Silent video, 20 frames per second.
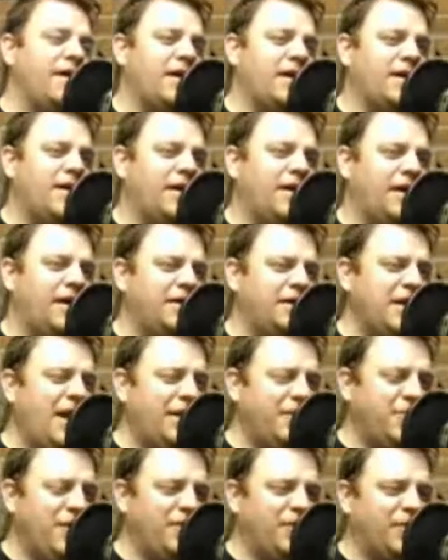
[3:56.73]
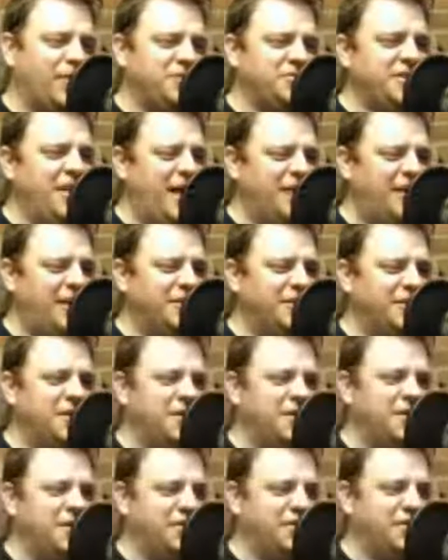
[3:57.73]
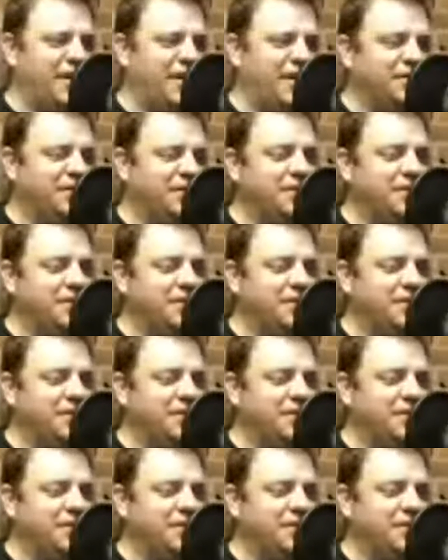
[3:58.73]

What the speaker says: Yeah, I do have a question. How did you come up with that?